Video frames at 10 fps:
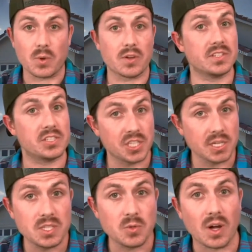where the
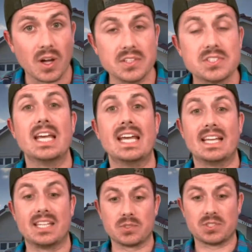chimney was,
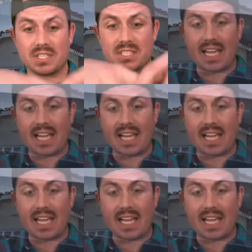and there was this